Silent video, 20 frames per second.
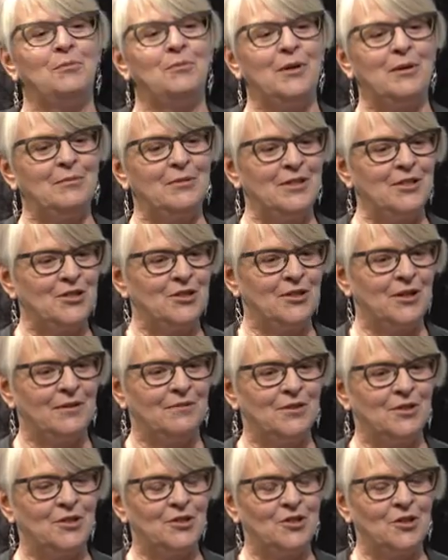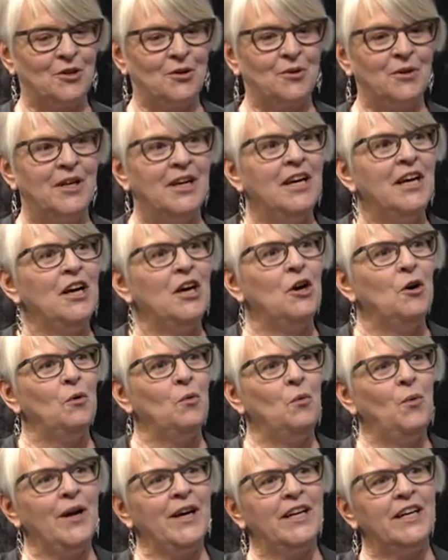published novels. So,
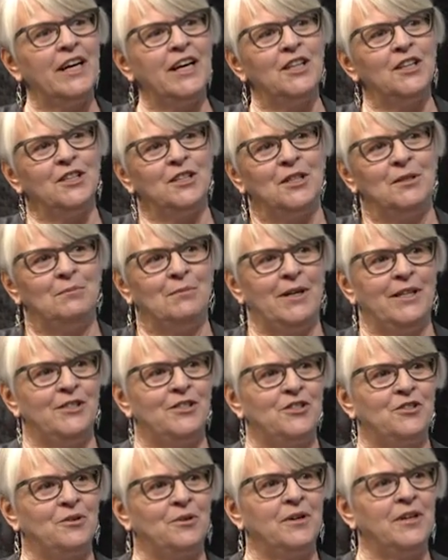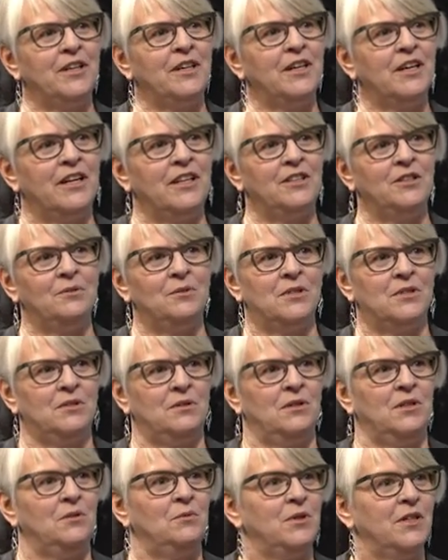when I look at my story, I know it's
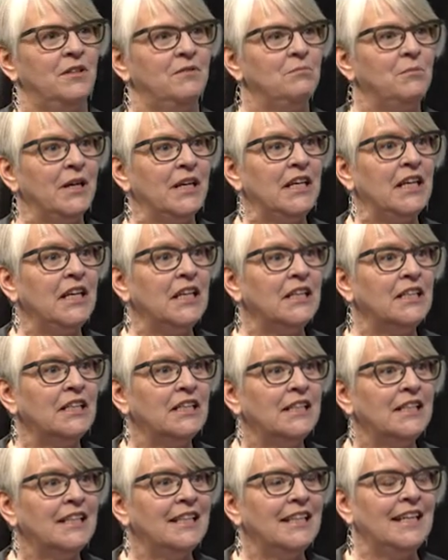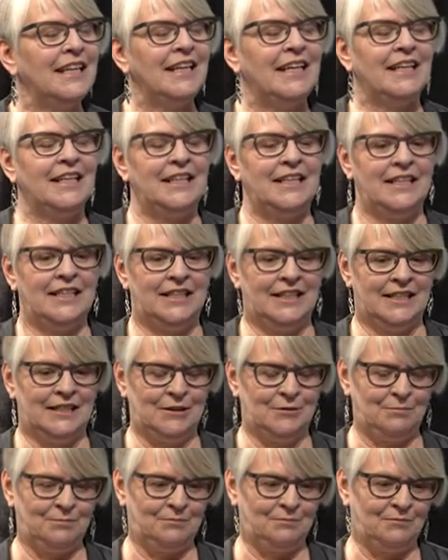only one of many.
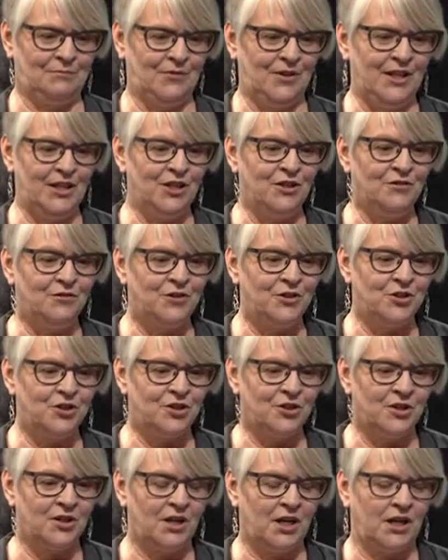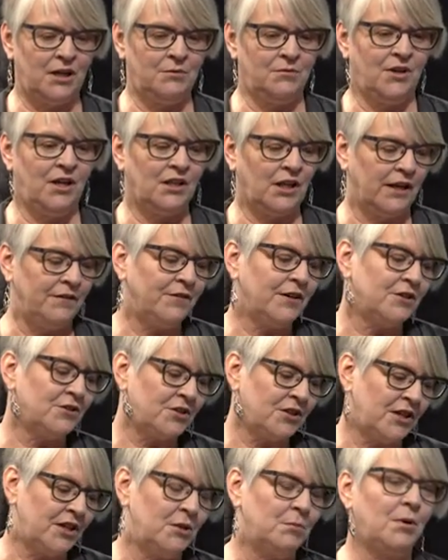um, in the future, I, Life
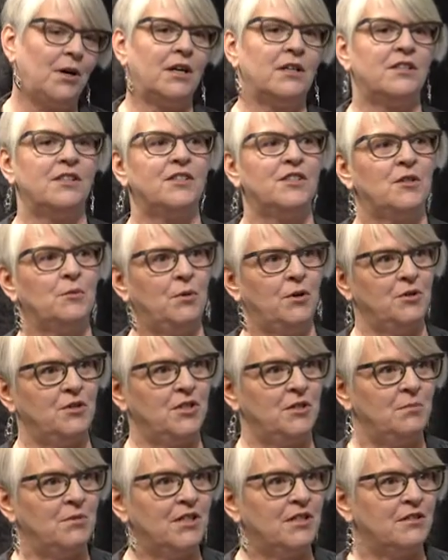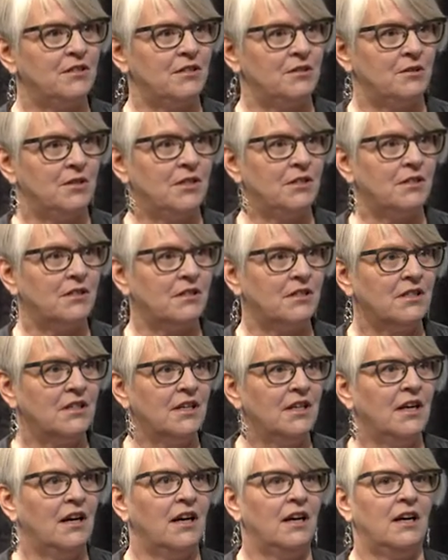Outside the Box is supposed to be a series.
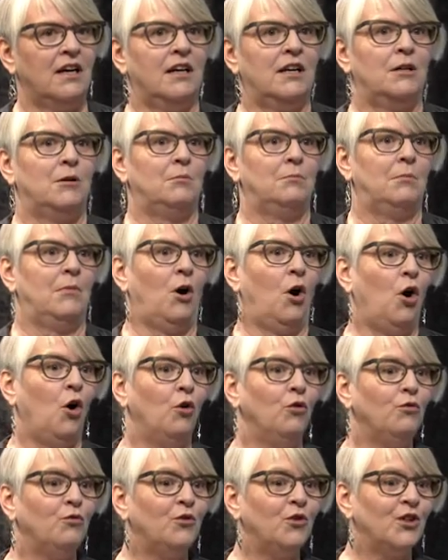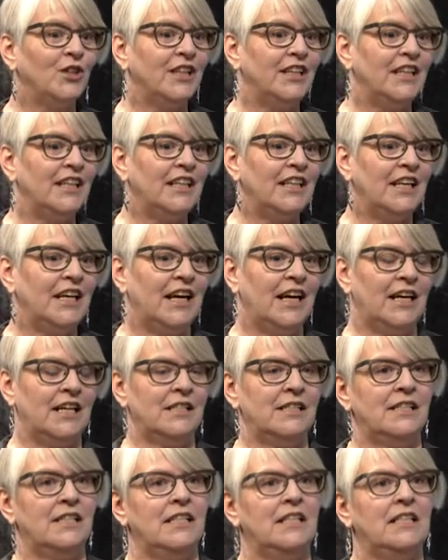Um, hopefully,
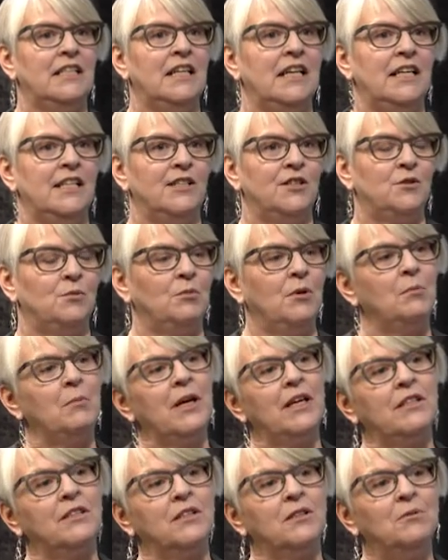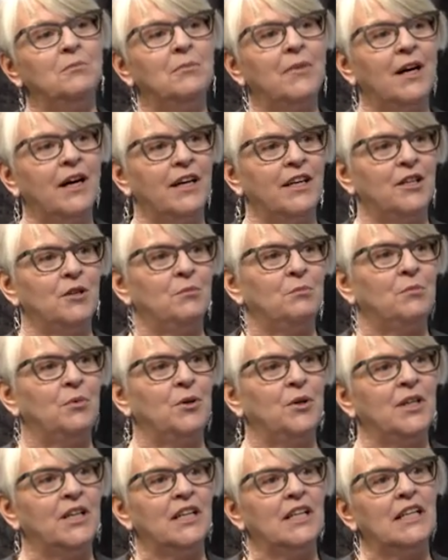as it gains momentum, I can
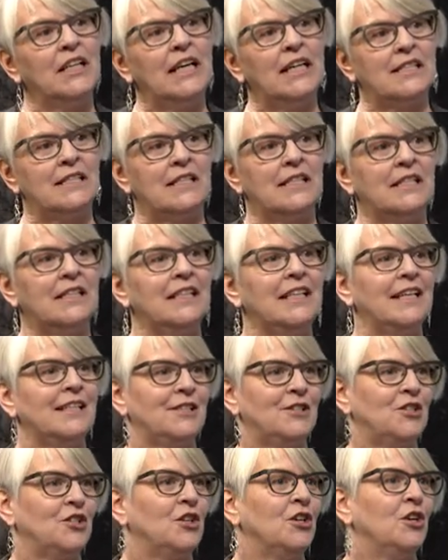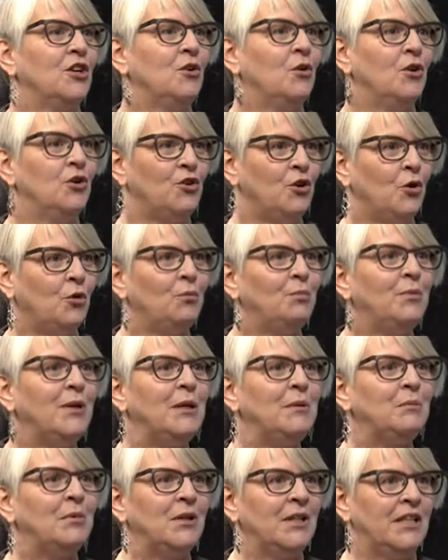put less and less known
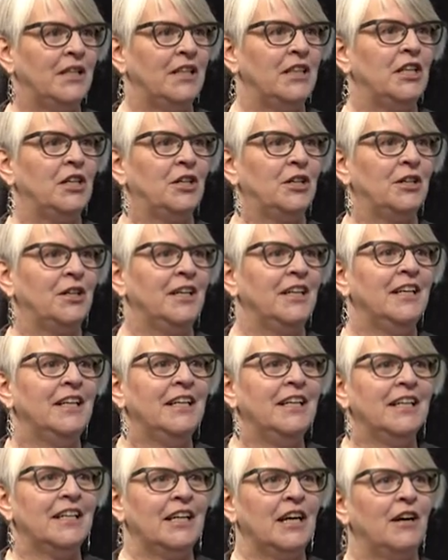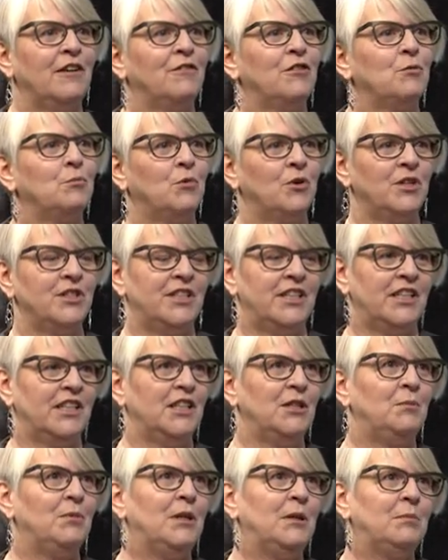people in there cover more
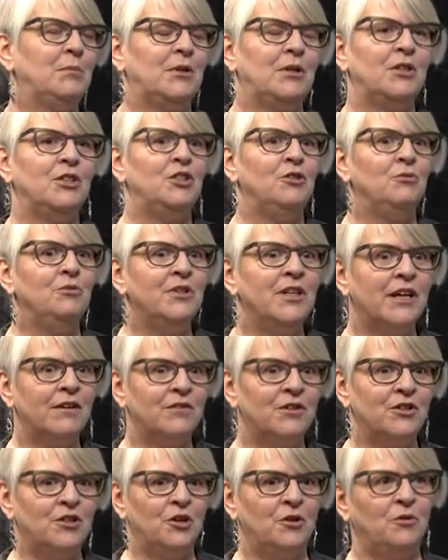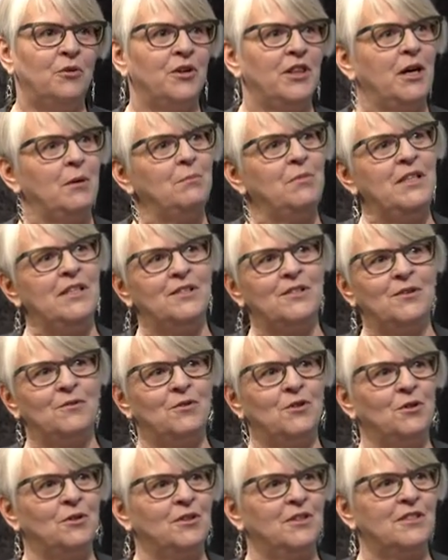daily people. You never know where that piece of
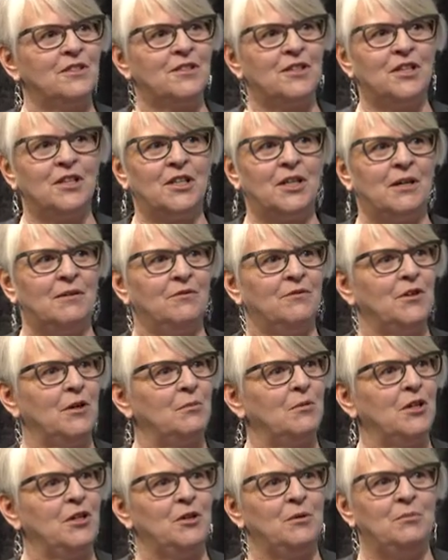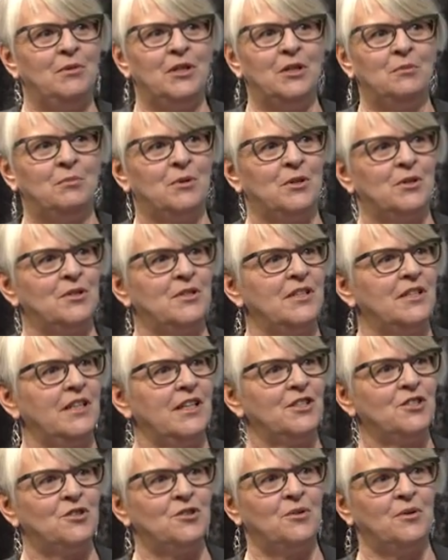gold is going to come from. It could be the person
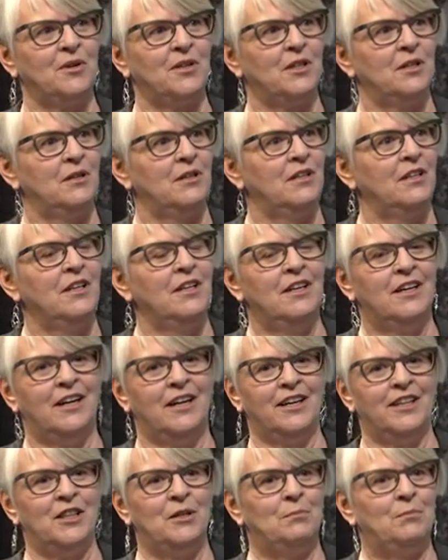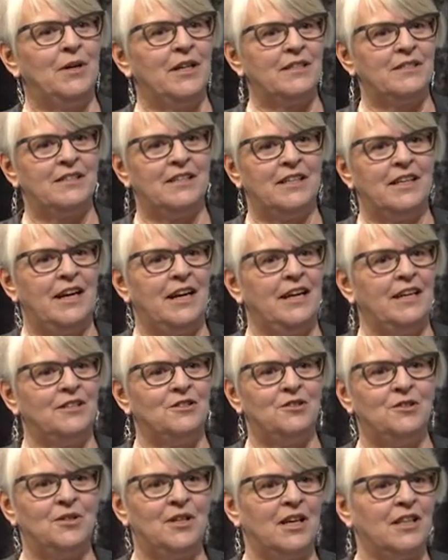next to you on the on the bus that
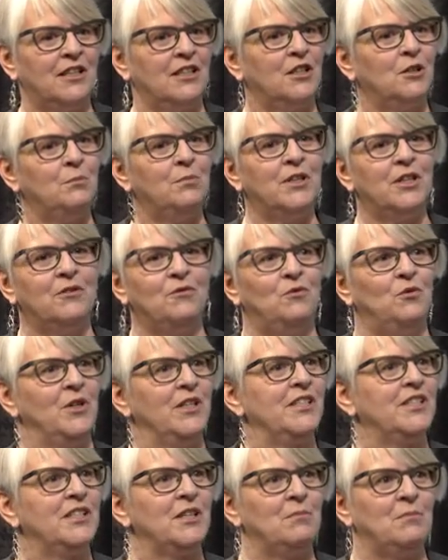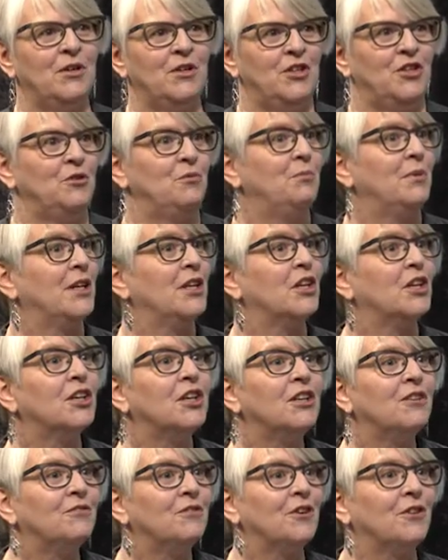hands you that little bit of wisdom that you've been
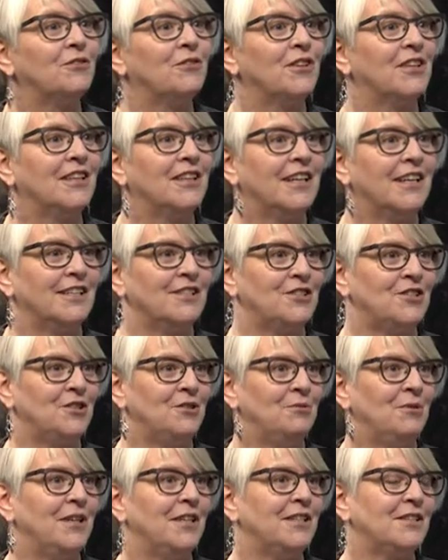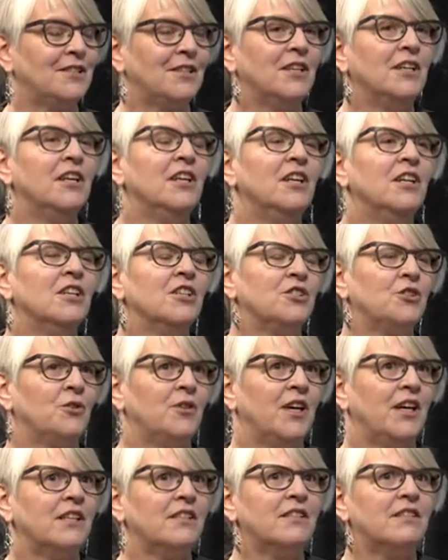looking for for the last two weeks. So
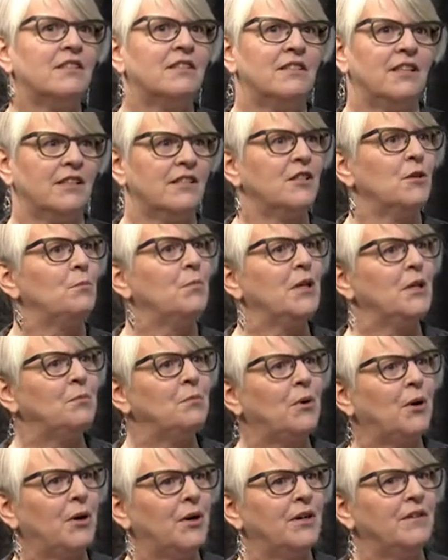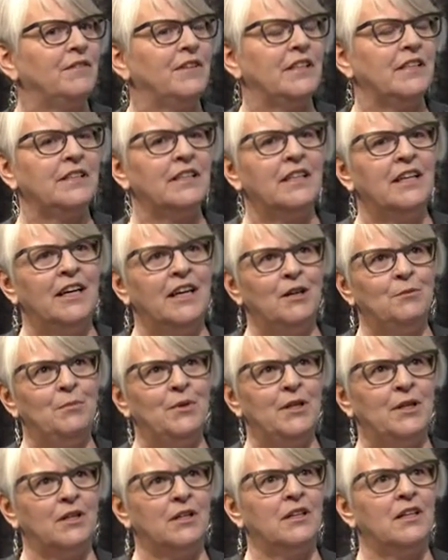that's that's a big part of it.
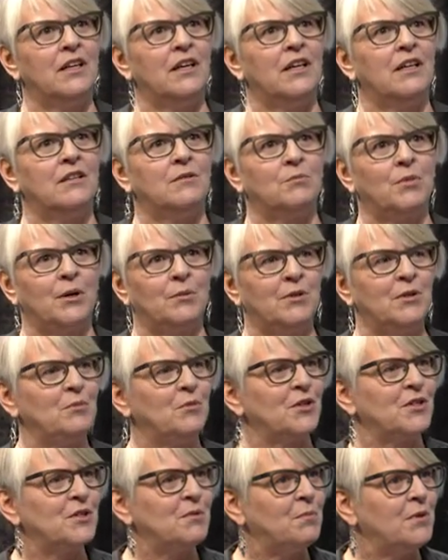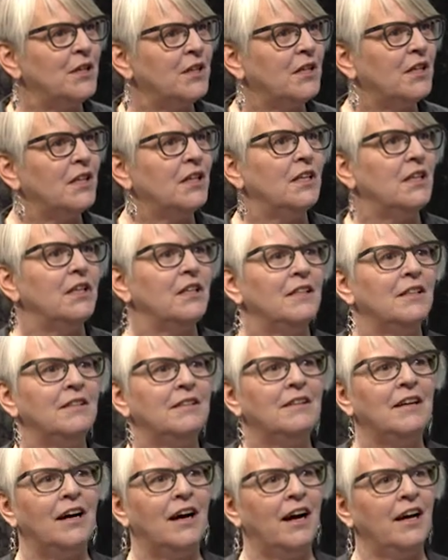Beyond that, probably more speaking,
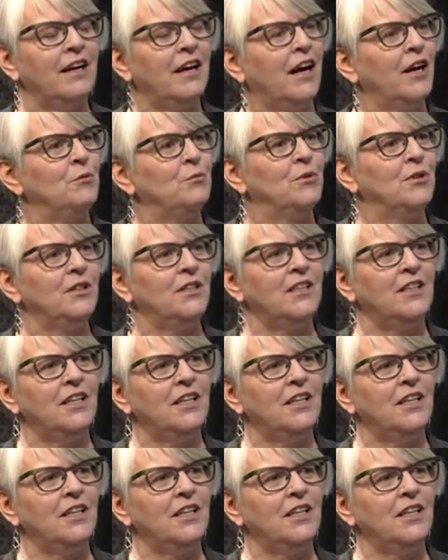and I, I really